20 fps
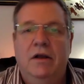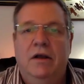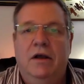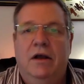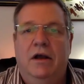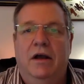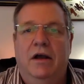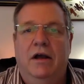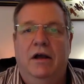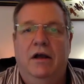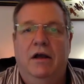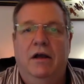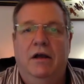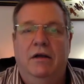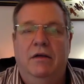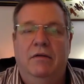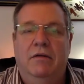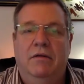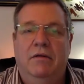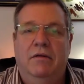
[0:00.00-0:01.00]

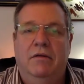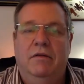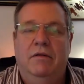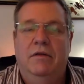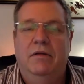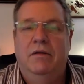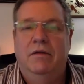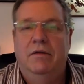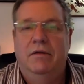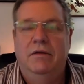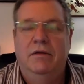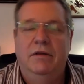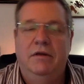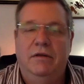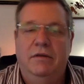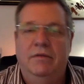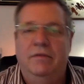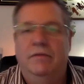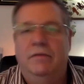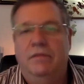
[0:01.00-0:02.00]

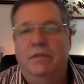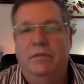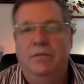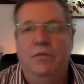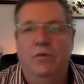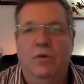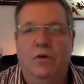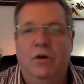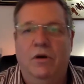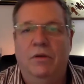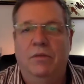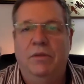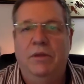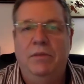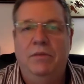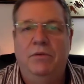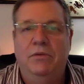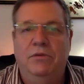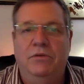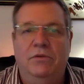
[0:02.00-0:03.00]
the more
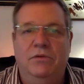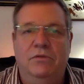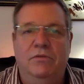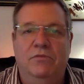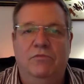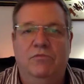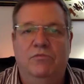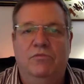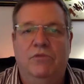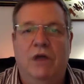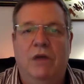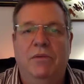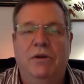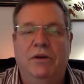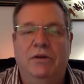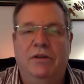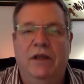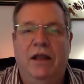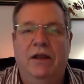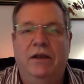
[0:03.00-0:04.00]
people probably
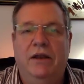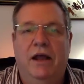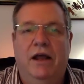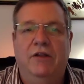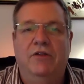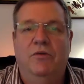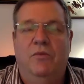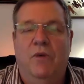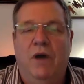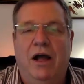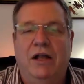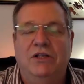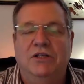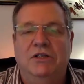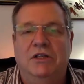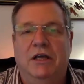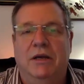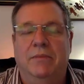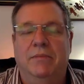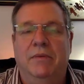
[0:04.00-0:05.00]
tend not to watch
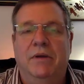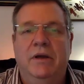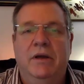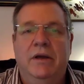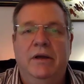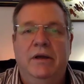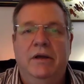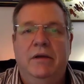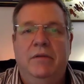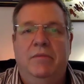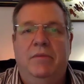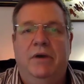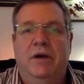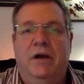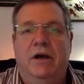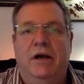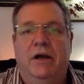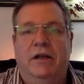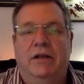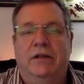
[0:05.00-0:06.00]
them.
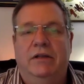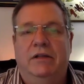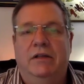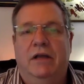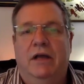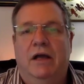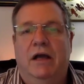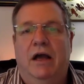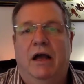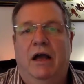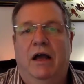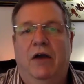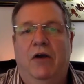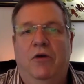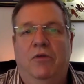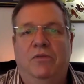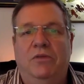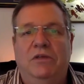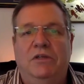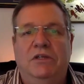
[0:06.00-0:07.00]
But I
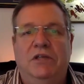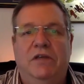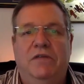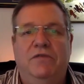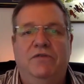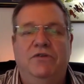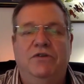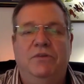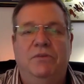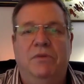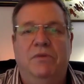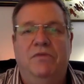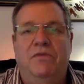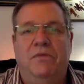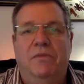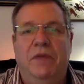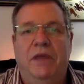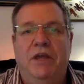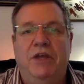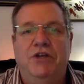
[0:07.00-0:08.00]
hope this gives you some
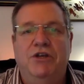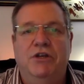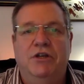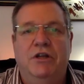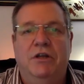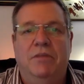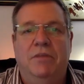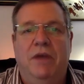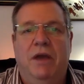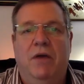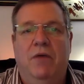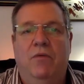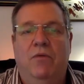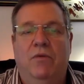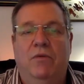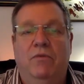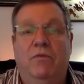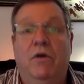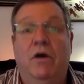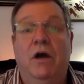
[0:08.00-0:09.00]
information
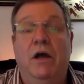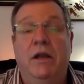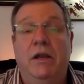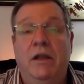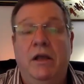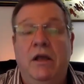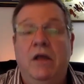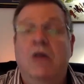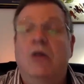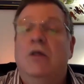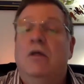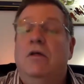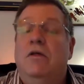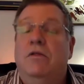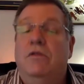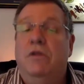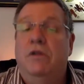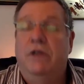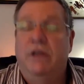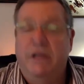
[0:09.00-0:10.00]
about, one,
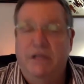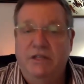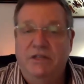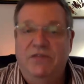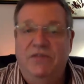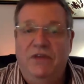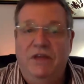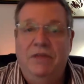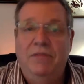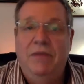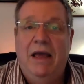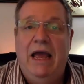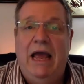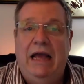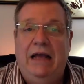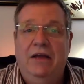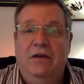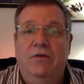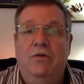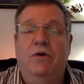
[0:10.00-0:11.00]
there is
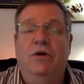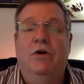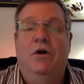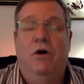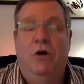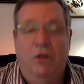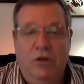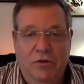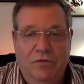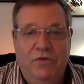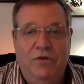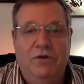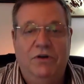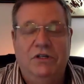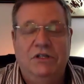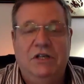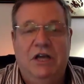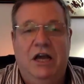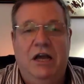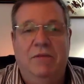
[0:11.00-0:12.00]
feedback on all of your
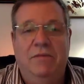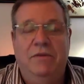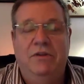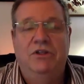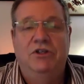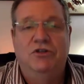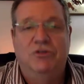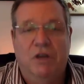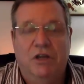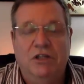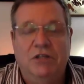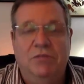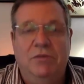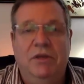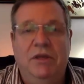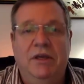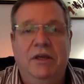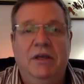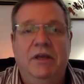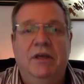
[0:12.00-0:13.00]
assignments, trust
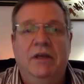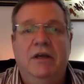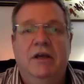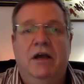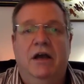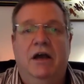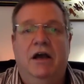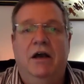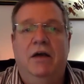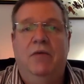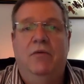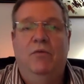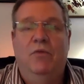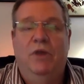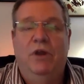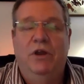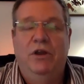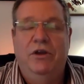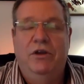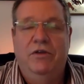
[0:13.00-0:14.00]
me,
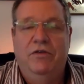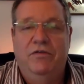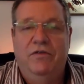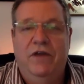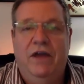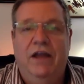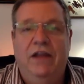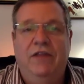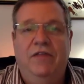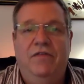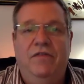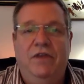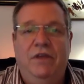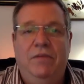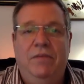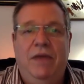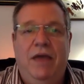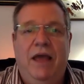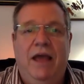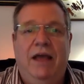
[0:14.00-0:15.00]
where you can find the
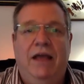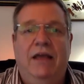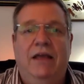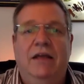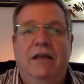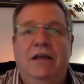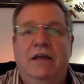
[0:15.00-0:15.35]
feedback.